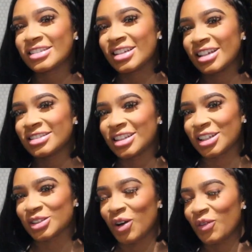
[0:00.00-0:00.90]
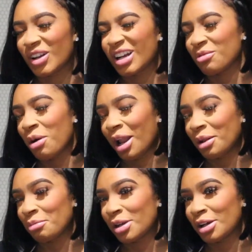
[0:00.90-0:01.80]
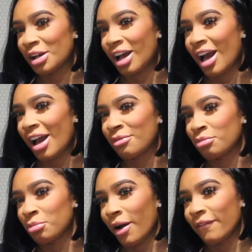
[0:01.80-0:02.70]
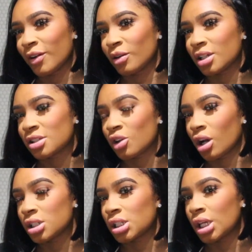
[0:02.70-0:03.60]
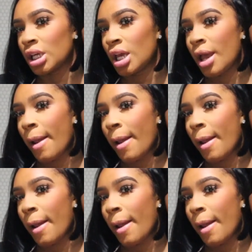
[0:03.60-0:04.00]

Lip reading: Justin is over there by the mirror. My phone is charging.